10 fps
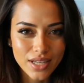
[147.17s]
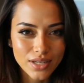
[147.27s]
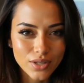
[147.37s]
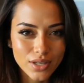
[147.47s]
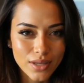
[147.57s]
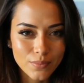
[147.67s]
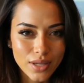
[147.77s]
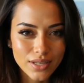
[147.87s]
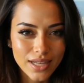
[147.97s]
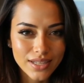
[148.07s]
Your
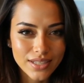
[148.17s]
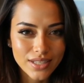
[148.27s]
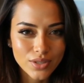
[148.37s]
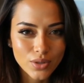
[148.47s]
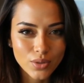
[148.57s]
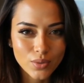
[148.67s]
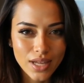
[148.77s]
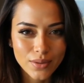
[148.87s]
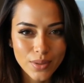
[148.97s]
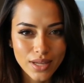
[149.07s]
email list is your
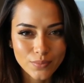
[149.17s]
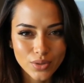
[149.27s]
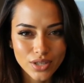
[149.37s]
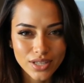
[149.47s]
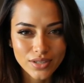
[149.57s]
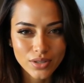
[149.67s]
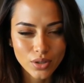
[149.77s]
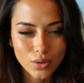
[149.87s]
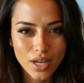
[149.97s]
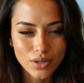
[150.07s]
direct money machine.
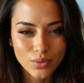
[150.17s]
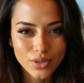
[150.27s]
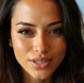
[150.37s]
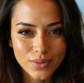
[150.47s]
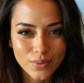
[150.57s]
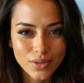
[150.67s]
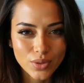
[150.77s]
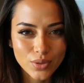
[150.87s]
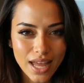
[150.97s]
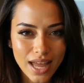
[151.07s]
No algorithms,
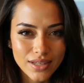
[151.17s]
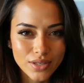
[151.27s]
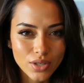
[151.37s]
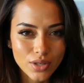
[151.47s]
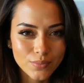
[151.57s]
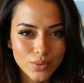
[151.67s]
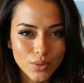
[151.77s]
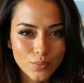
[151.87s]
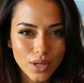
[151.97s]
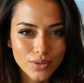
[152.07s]
no ads, just
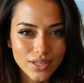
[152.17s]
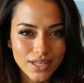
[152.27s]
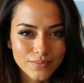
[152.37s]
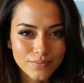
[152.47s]
pure profit.